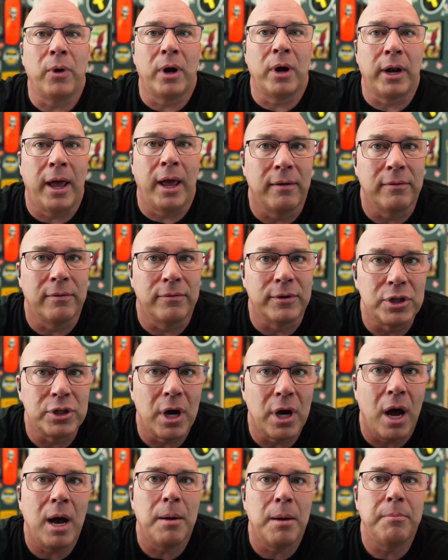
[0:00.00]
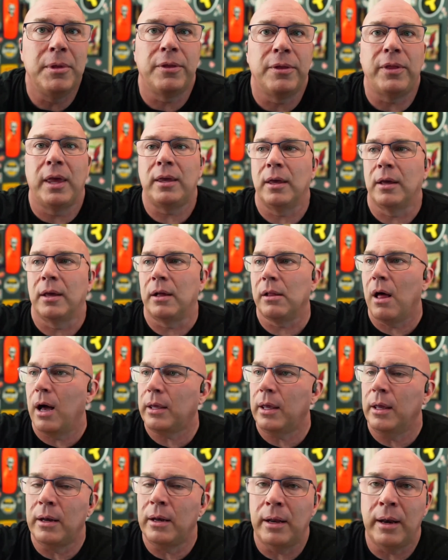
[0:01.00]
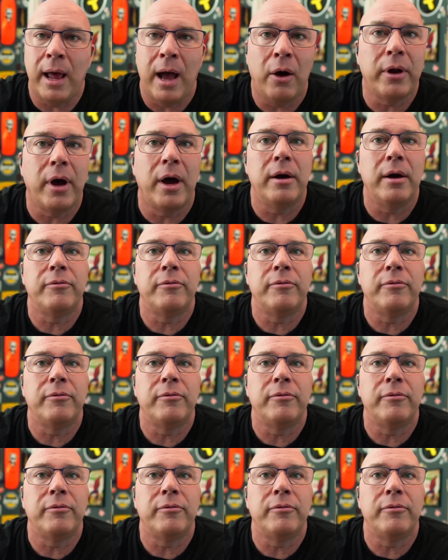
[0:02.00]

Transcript: They want to have a job that they can clock in and out